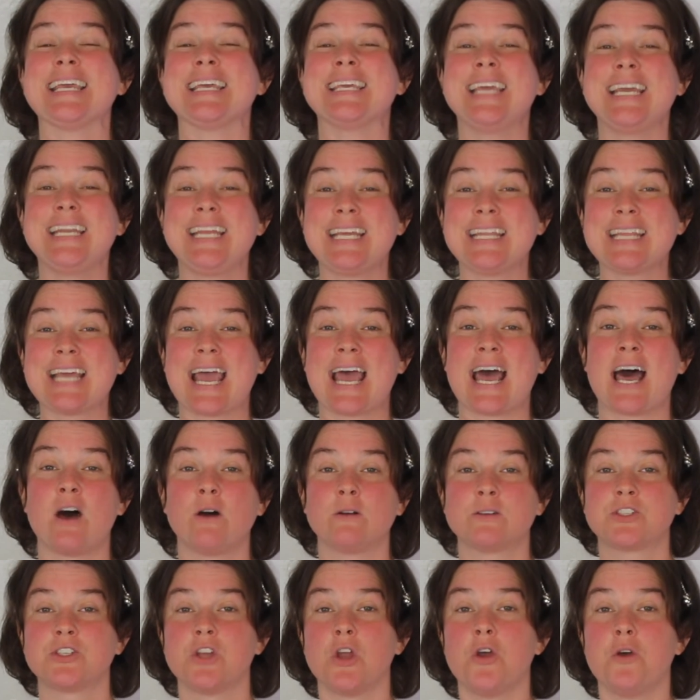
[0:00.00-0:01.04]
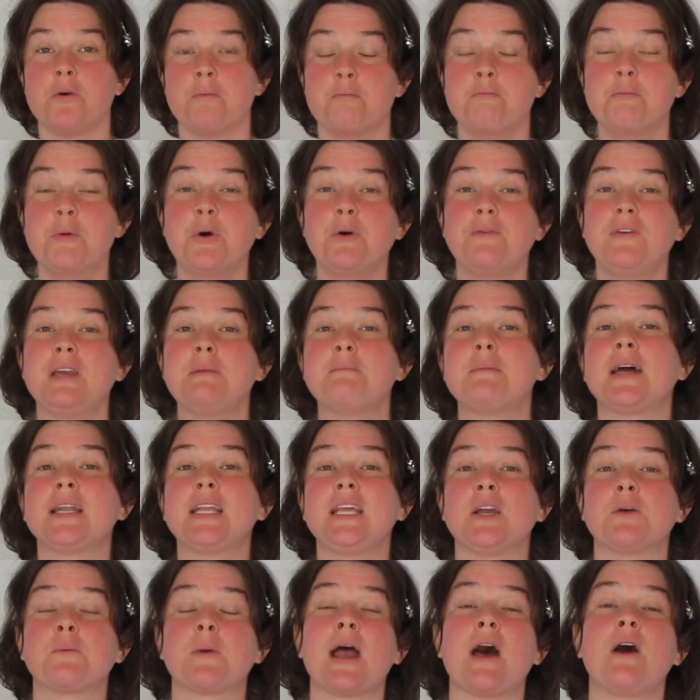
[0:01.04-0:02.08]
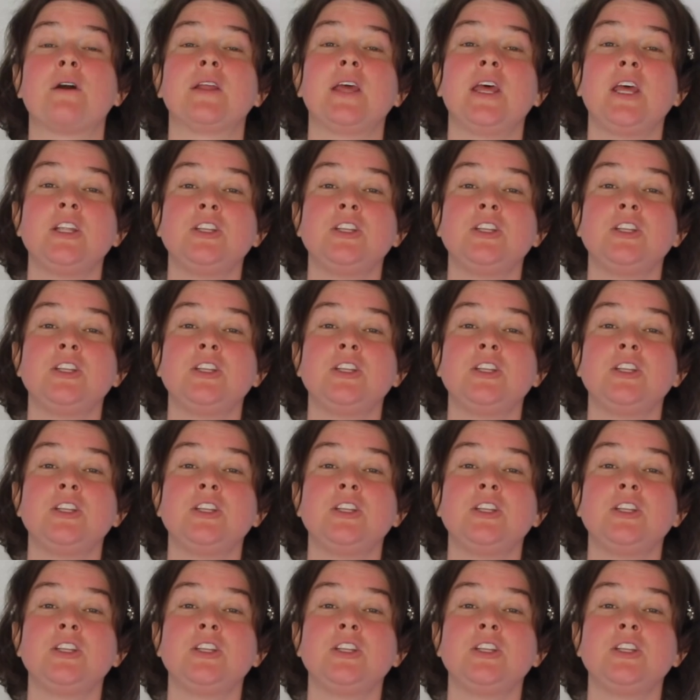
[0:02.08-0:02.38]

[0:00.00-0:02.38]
getting the house, moving money around